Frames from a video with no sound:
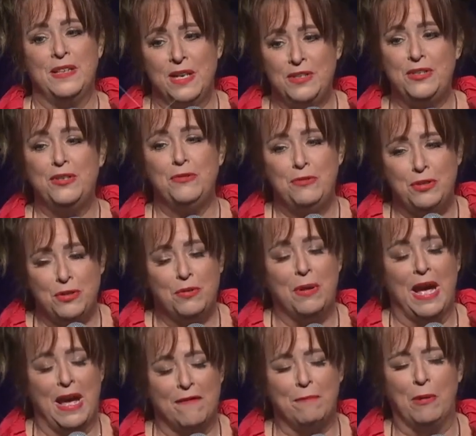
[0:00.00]
and that you
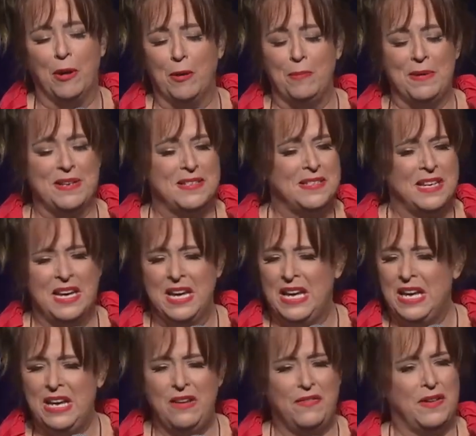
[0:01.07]
do have purpose,
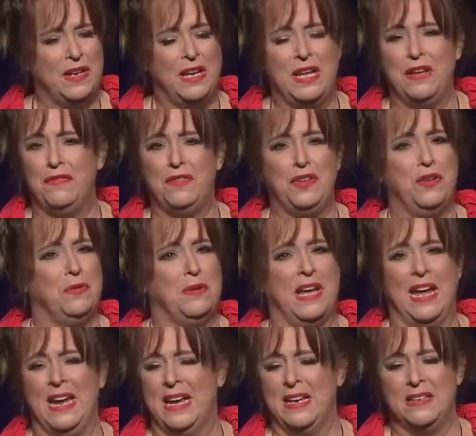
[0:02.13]
even if
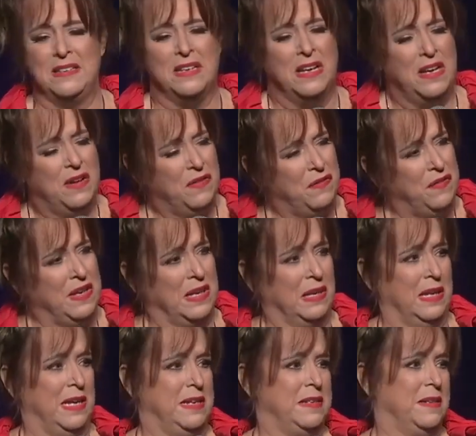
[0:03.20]
you can't
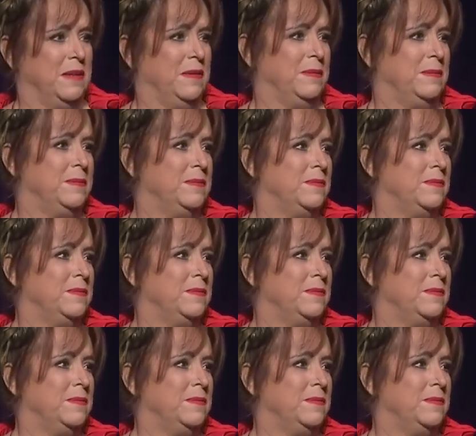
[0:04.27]
feel it.